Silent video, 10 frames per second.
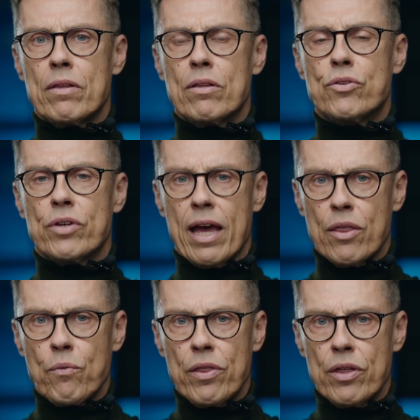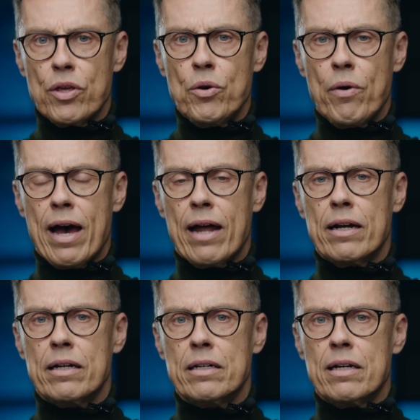together with the
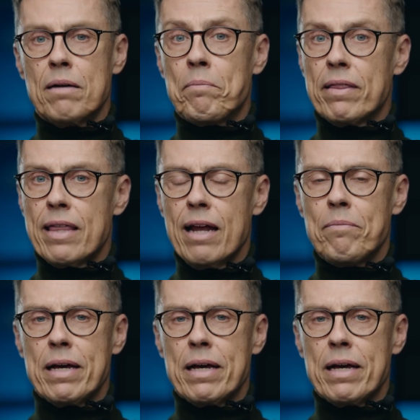UN, but then